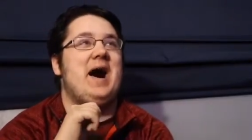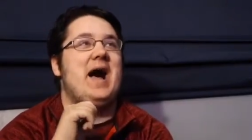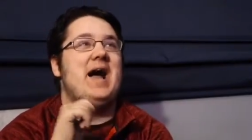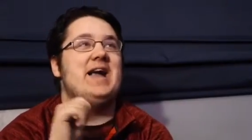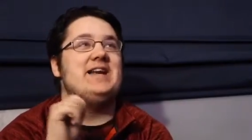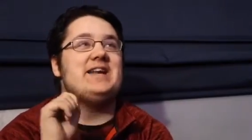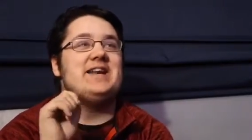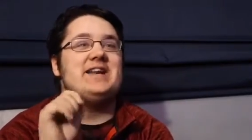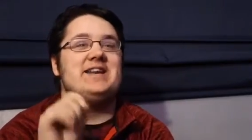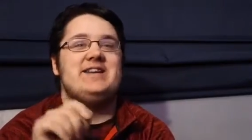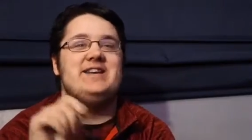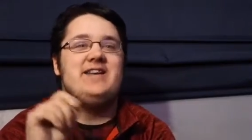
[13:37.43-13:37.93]
I
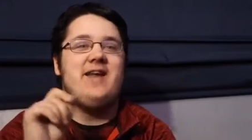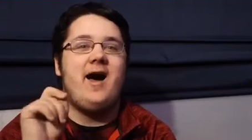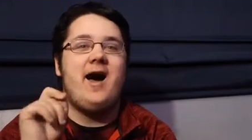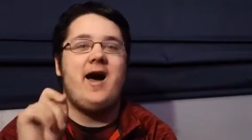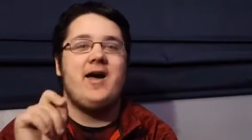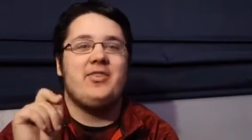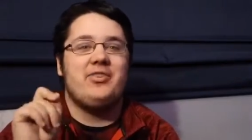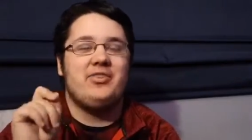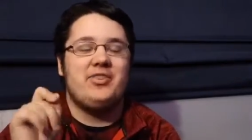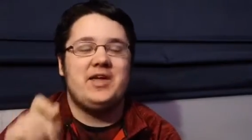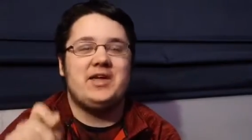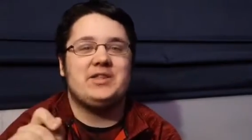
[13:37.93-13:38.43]
did
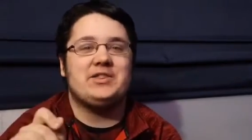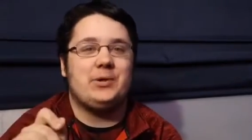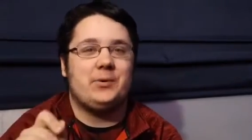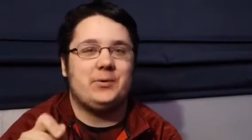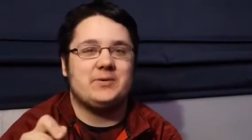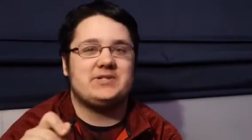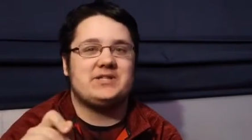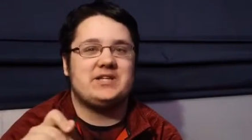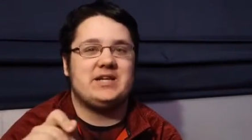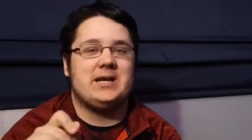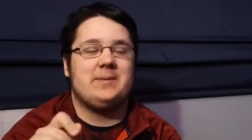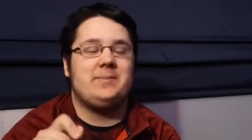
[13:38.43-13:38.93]
not think there
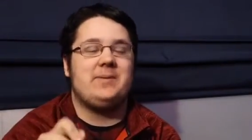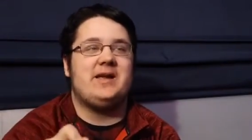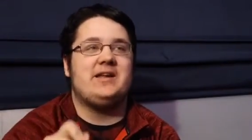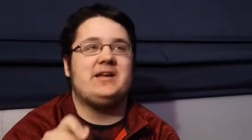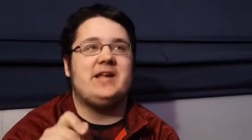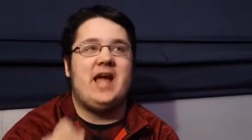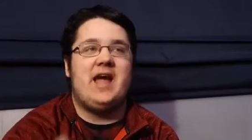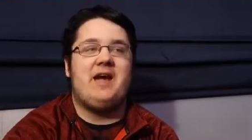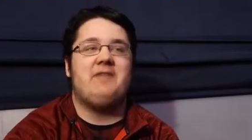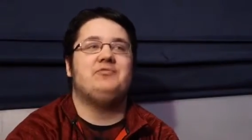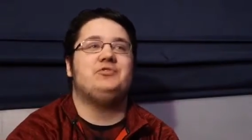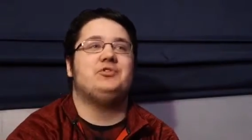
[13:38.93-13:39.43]
was going to be
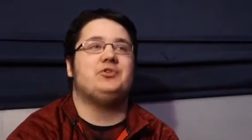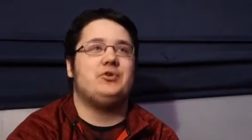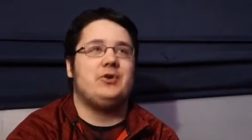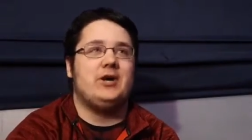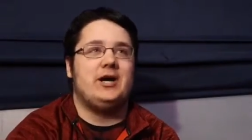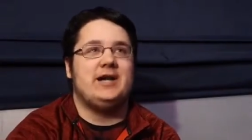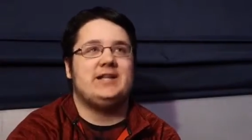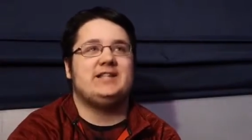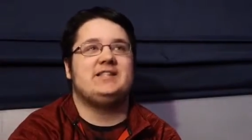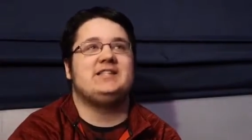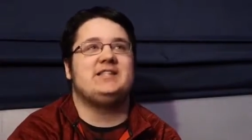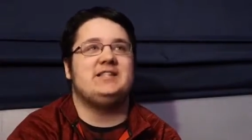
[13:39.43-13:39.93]
an after
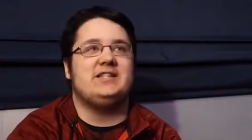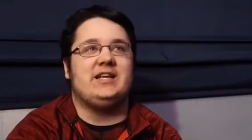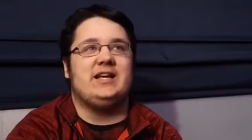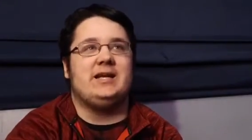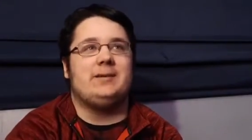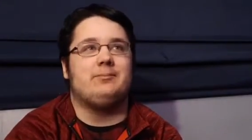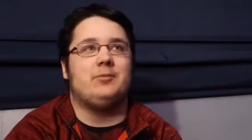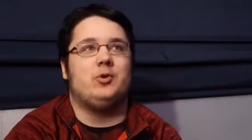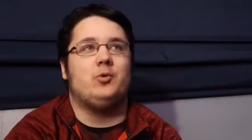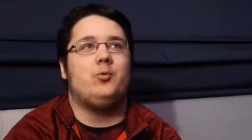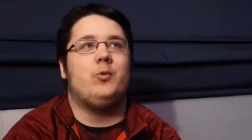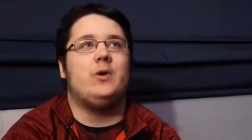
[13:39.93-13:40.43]
credit
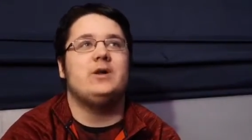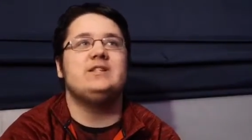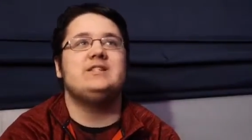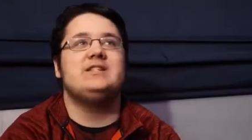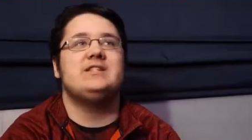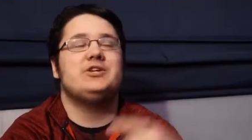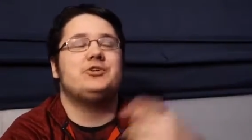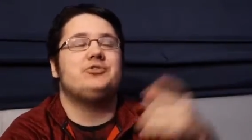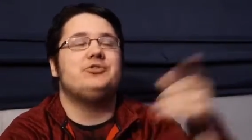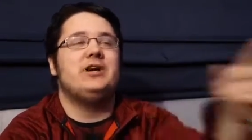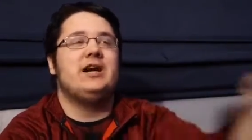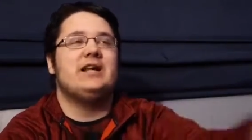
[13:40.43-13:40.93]
scene, but once
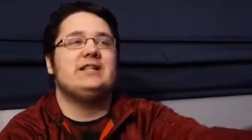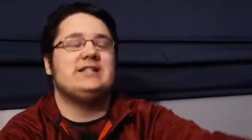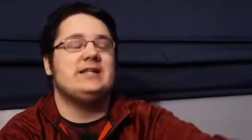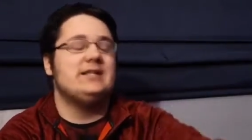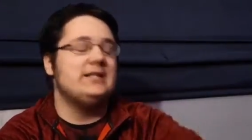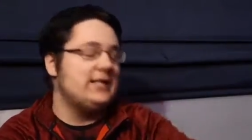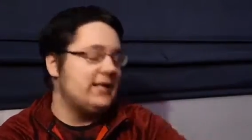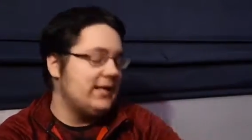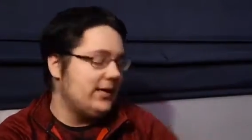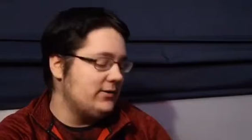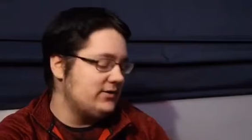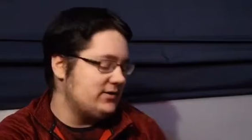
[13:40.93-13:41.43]
the credits
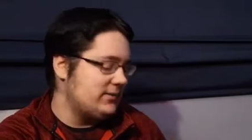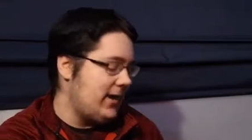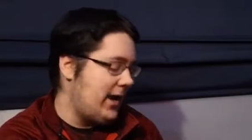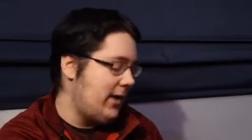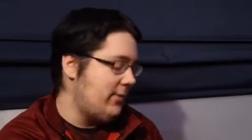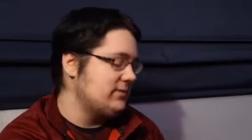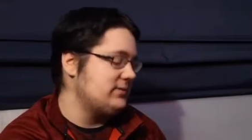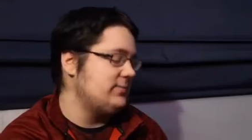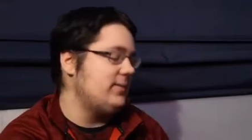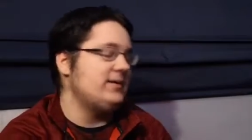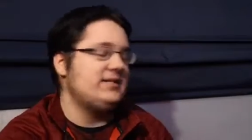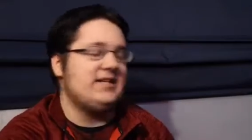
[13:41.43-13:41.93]
ended, I was, I
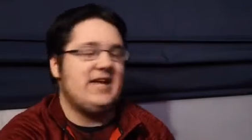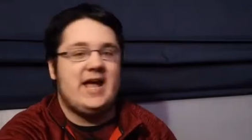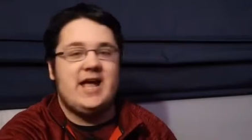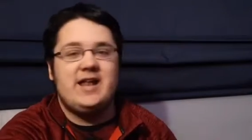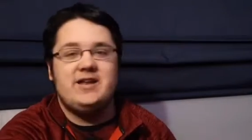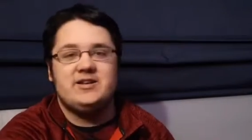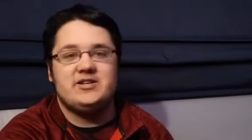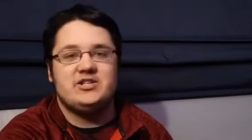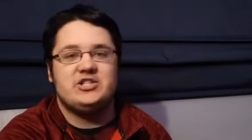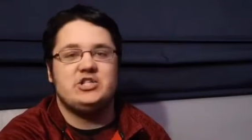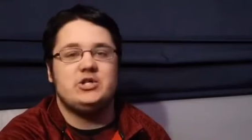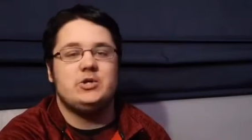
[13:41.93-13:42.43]
was about to
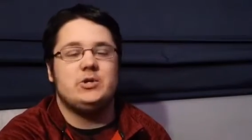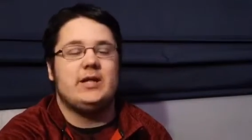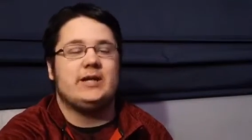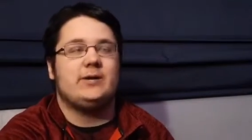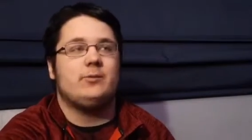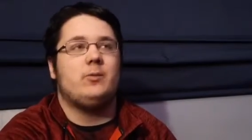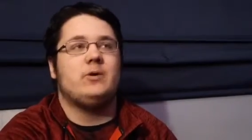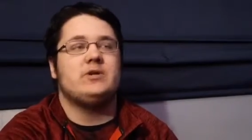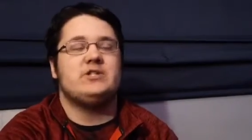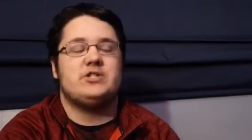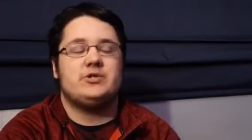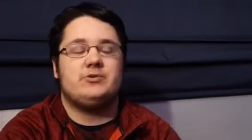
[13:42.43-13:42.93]
end it too.
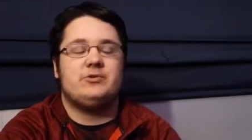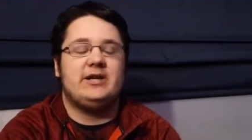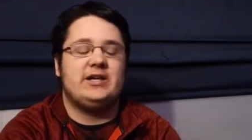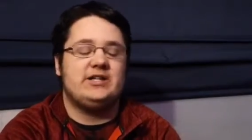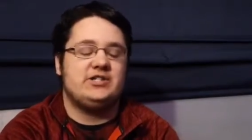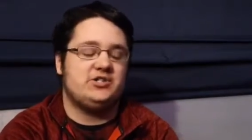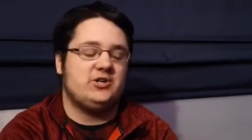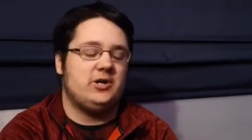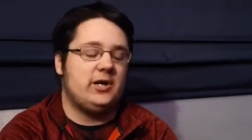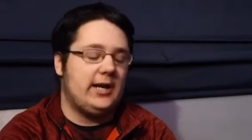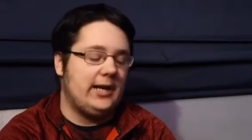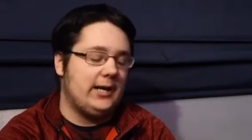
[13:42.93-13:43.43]
Like, once the
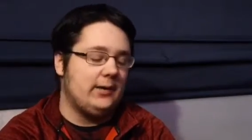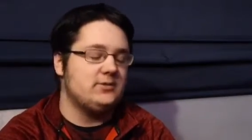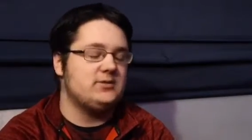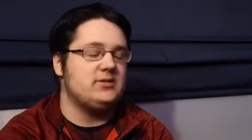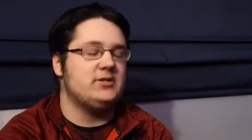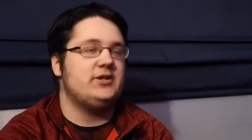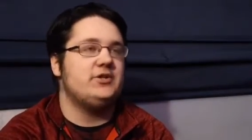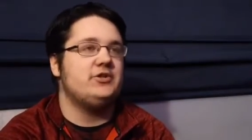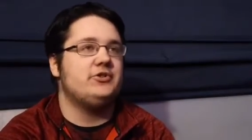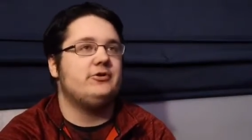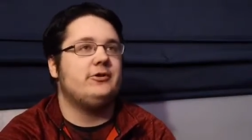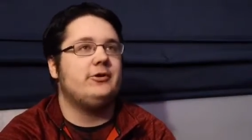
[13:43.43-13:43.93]
credits started, I was
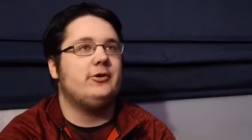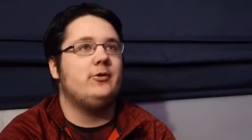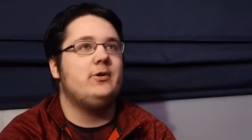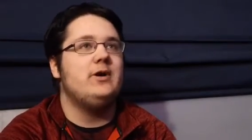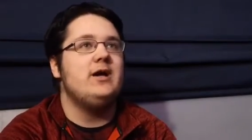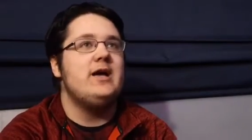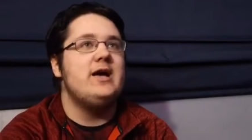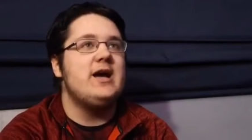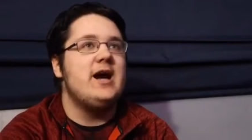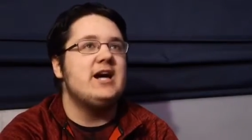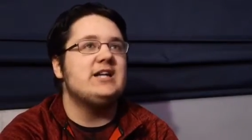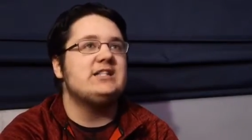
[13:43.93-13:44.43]
looking through,
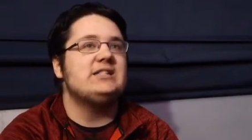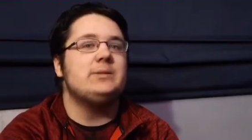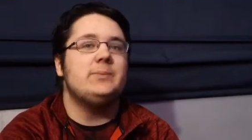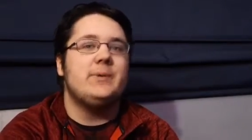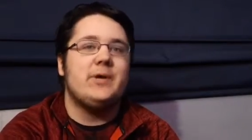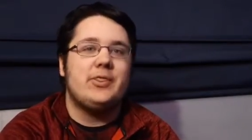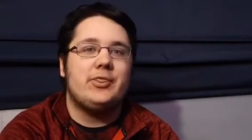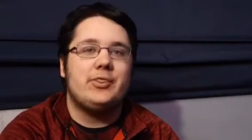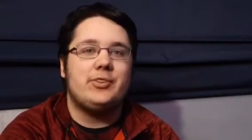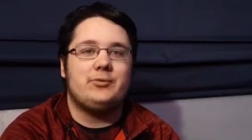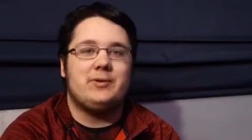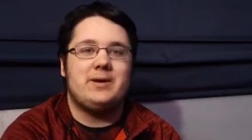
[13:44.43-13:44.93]
I saw
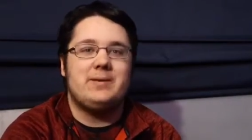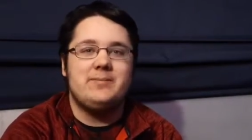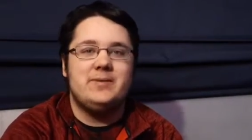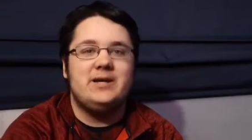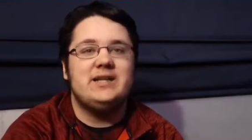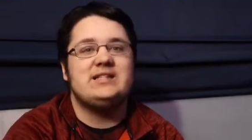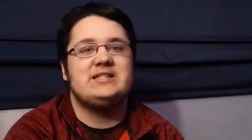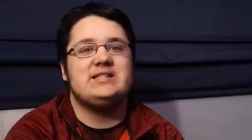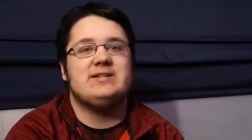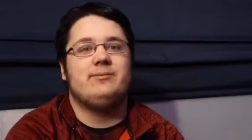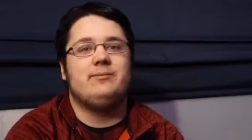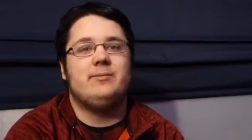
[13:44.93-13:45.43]
we had three
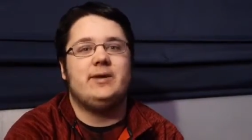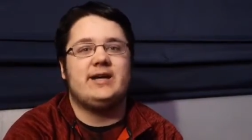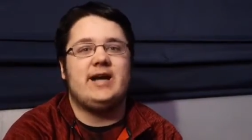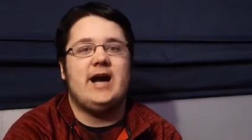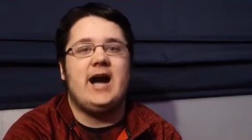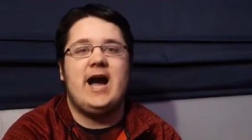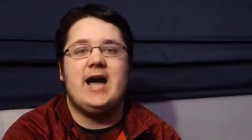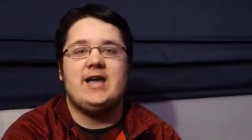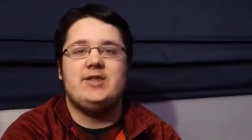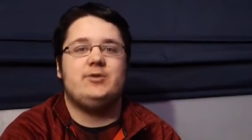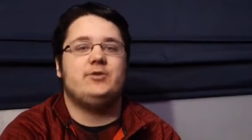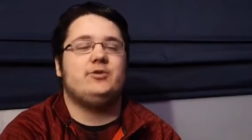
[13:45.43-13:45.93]
minutes left. I'm like,
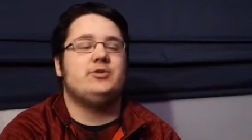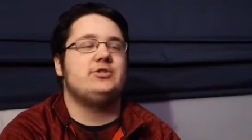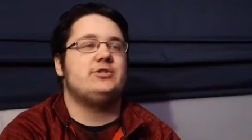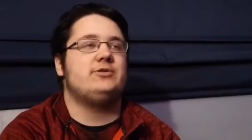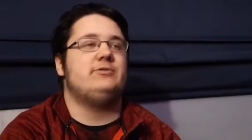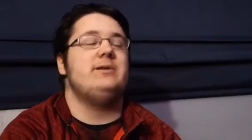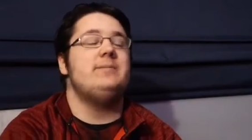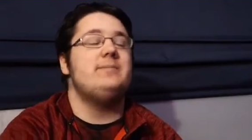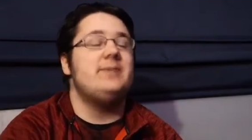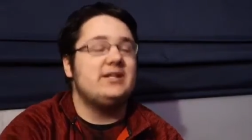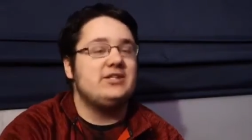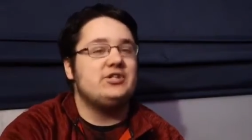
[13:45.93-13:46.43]
either there's
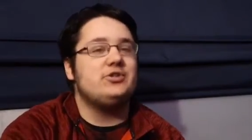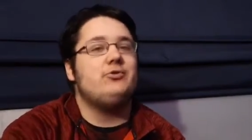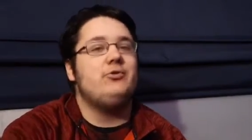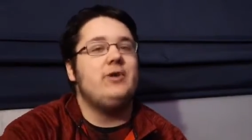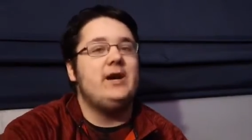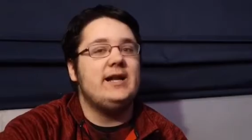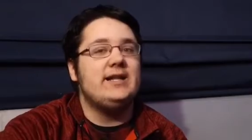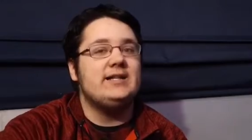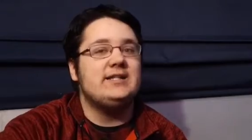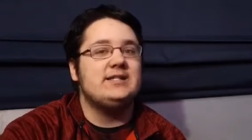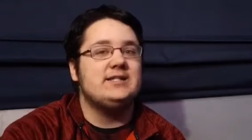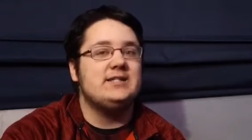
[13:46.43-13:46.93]
three minutes of
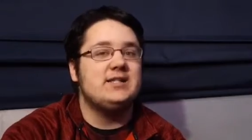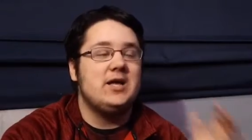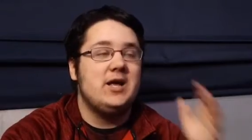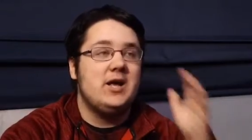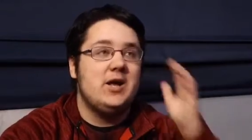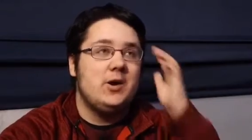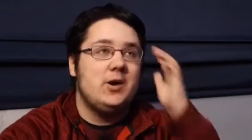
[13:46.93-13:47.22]
credits,